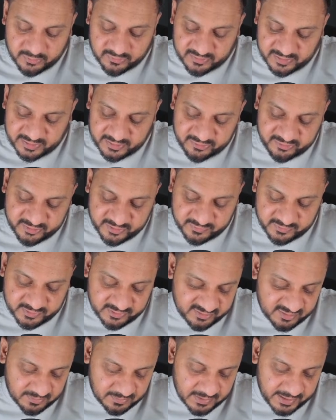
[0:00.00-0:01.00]
it shifts the
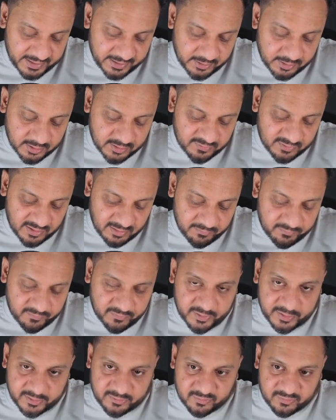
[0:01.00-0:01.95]
supply curve upwards